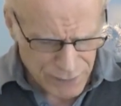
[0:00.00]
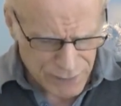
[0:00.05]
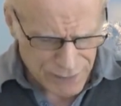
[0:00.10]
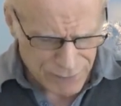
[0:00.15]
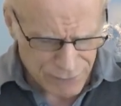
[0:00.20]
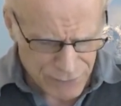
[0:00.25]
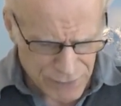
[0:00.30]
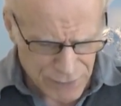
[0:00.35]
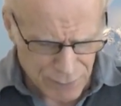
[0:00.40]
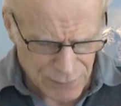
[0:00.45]
to
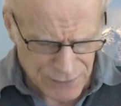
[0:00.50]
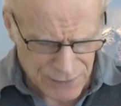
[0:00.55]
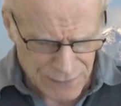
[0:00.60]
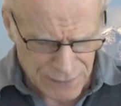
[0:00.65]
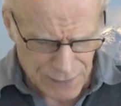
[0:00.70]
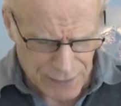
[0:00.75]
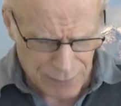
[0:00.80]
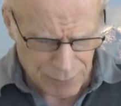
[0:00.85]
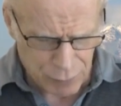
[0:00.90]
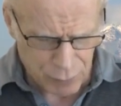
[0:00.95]
give some
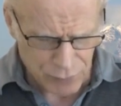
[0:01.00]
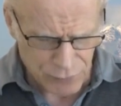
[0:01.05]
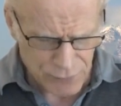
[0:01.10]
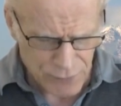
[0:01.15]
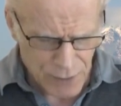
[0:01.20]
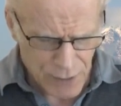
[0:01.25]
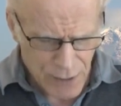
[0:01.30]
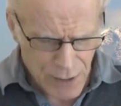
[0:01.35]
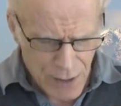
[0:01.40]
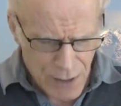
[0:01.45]

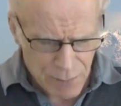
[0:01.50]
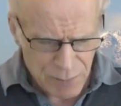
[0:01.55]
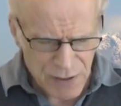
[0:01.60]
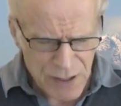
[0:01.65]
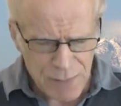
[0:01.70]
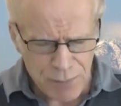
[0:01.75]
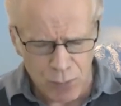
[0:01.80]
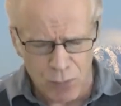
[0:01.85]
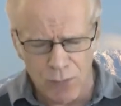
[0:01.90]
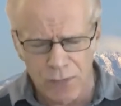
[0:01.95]
examples.
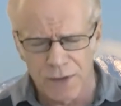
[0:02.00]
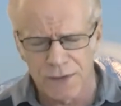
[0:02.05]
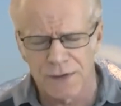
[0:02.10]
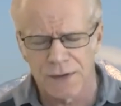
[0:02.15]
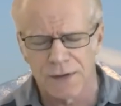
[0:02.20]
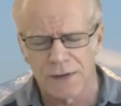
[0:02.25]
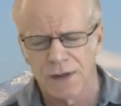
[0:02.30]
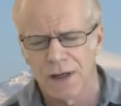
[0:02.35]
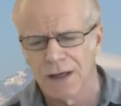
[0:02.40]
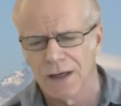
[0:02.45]
People that
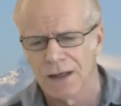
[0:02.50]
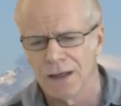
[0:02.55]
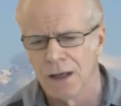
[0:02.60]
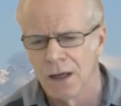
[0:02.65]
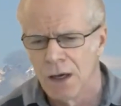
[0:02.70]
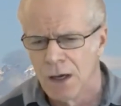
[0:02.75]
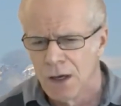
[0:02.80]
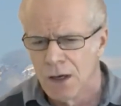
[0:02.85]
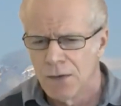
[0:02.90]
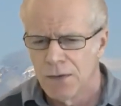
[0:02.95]
say
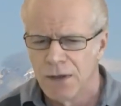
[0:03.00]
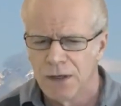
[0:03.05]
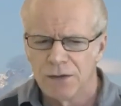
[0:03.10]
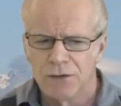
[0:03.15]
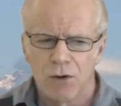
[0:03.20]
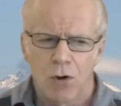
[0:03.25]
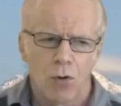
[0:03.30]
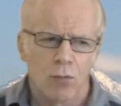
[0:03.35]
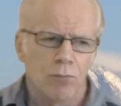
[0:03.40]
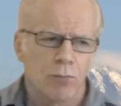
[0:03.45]
they
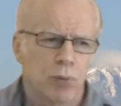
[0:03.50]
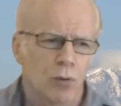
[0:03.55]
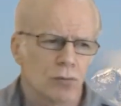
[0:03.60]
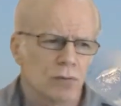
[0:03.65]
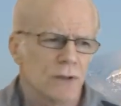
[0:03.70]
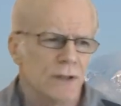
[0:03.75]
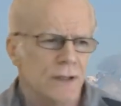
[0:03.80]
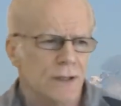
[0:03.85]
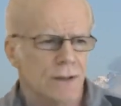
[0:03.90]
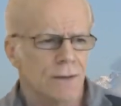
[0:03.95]
don't
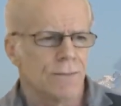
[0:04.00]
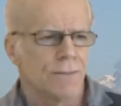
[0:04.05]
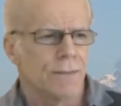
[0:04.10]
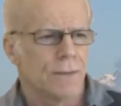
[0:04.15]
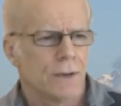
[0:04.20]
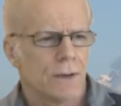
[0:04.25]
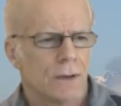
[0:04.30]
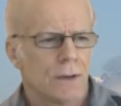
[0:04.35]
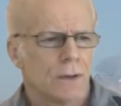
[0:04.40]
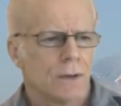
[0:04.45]
believe
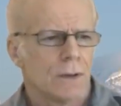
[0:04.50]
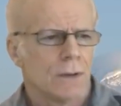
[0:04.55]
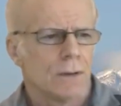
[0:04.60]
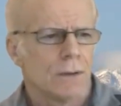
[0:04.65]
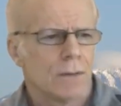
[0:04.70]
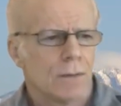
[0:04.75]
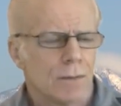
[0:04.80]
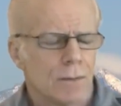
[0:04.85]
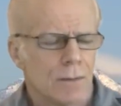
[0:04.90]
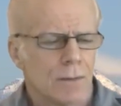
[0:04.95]

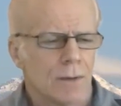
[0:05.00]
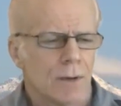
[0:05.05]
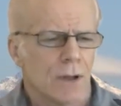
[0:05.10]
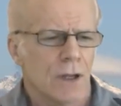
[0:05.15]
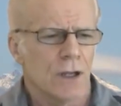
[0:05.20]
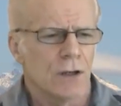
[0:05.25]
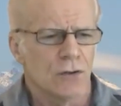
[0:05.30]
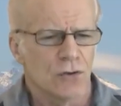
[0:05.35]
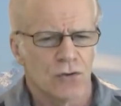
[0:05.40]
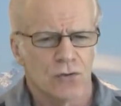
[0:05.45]

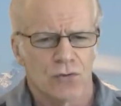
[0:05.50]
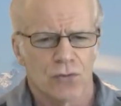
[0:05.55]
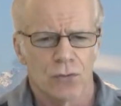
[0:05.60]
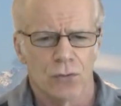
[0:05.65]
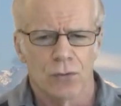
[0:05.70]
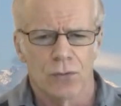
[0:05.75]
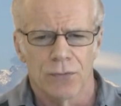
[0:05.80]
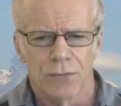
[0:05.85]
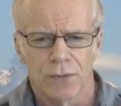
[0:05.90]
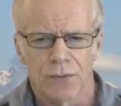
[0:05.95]
in
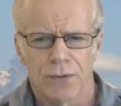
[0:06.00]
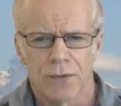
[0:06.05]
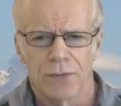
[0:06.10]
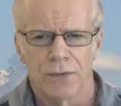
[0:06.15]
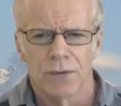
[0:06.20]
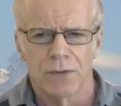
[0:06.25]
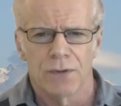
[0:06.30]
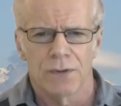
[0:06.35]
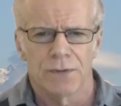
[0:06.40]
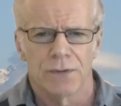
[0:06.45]
truth, or
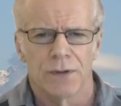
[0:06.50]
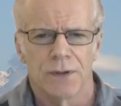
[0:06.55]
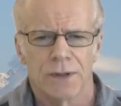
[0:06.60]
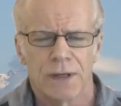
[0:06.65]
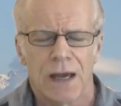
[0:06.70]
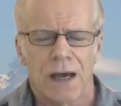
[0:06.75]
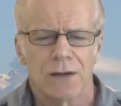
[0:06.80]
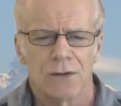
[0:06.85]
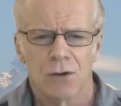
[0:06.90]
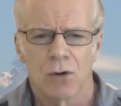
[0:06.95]
that you
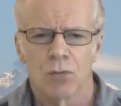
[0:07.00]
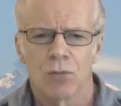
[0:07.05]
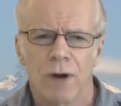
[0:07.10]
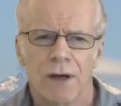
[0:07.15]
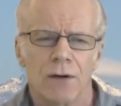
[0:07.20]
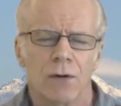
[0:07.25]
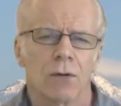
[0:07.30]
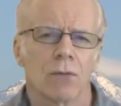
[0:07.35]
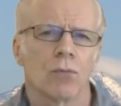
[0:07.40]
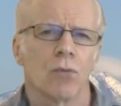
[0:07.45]
can't know
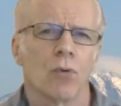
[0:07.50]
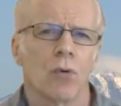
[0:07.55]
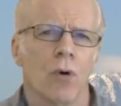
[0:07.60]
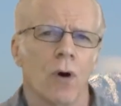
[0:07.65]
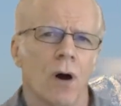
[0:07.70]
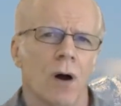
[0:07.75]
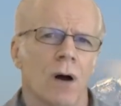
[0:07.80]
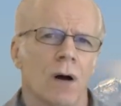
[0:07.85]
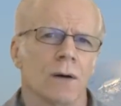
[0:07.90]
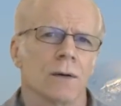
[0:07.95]
right or
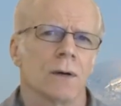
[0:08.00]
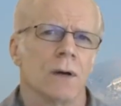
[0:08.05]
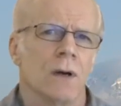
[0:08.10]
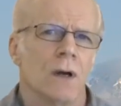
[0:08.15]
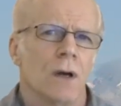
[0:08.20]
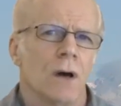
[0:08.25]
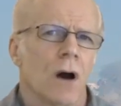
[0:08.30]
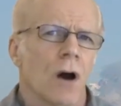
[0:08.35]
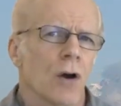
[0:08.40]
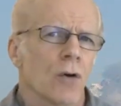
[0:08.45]
wrong,
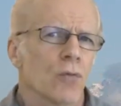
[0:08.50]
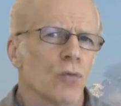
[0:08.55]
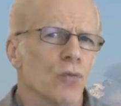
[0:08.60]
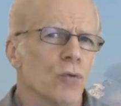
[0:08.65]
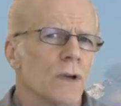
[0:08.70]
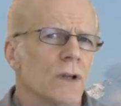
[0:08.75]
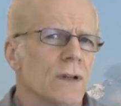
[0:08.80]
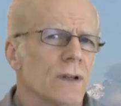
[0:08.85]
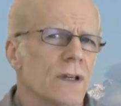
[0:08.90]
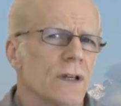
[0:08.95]
are
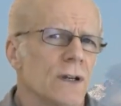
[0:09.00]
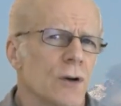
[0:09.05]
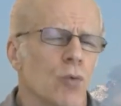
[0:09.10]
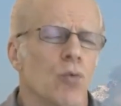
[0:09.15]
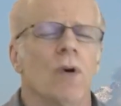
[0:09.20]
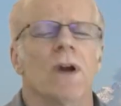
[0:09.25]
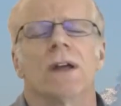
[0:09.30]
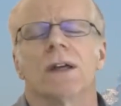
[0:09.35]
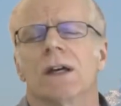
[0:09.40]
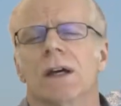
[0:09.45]
really in a
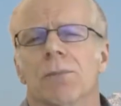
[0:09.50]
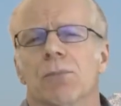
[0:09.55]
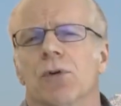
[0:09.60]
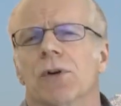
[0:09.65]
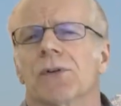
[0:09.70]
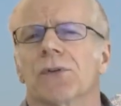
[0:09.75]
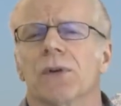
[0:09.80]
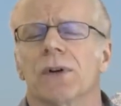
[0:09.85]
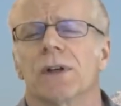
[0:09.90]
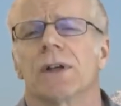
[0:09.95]
way
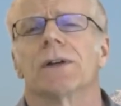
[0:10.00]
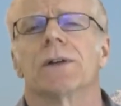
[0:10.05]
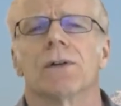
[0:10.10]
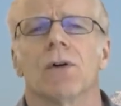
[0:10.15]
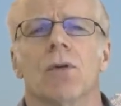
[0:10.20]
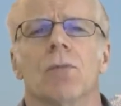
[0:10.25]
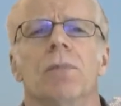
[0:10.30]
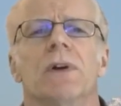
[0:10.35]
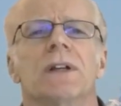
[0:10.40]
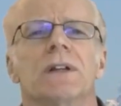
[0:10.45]

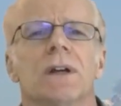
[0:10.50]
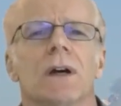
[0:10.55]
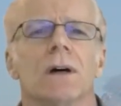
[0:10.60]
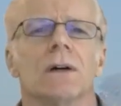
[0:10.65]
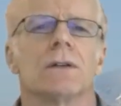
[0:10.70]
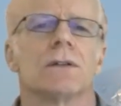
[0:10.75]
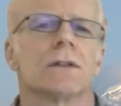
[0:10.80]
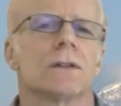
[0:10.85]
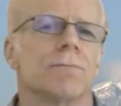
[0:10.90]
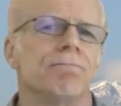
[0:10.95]
hypocritical,
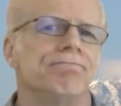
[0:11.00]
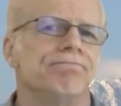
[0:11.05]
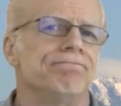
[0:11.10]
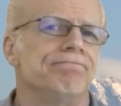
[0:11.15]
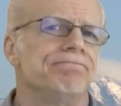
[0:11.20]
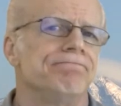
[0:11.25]
because